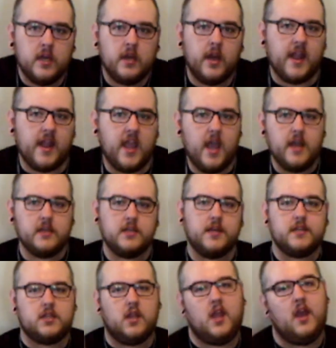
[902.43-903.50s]
I can
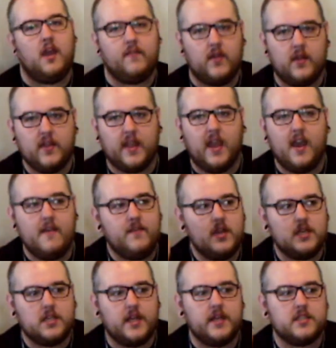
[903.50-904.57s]
taste the
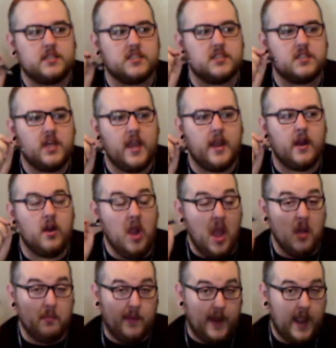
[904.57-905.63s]
caffeine taste is there,
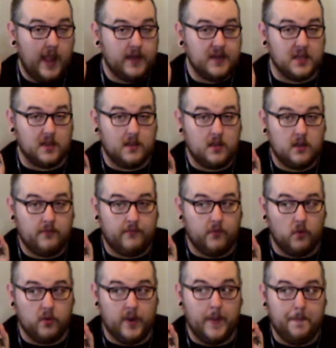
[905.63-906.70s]
but I had to look
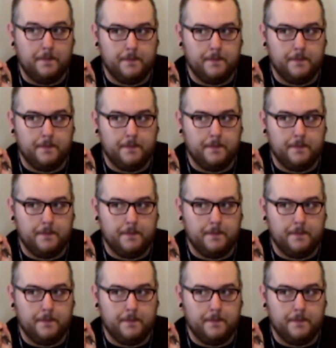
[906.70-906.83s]
for it.